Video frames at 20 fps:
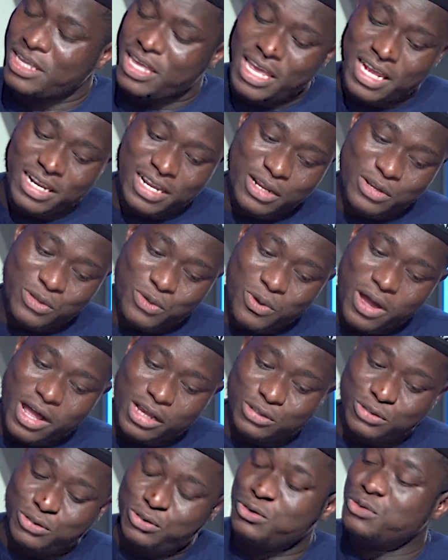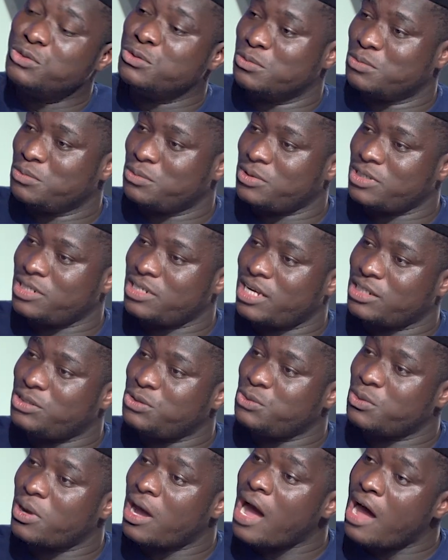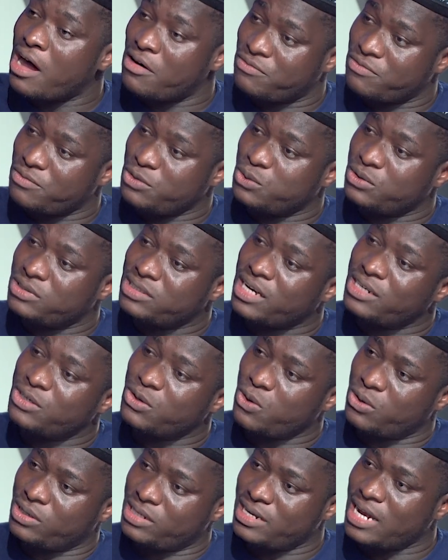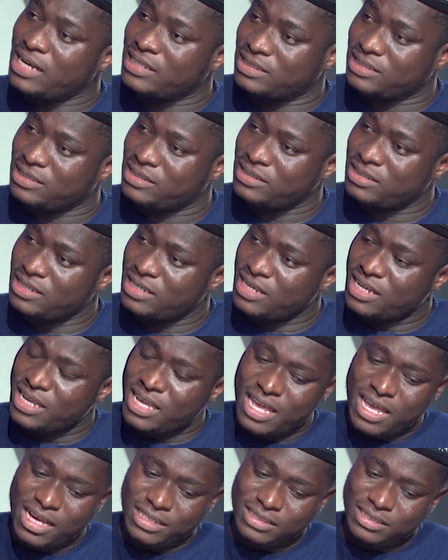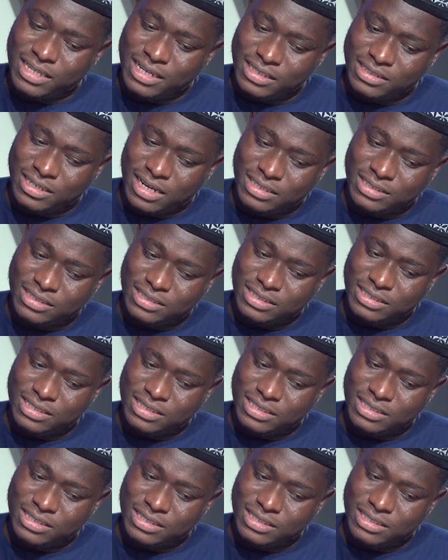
and then you assume that you have, you stand on that and think that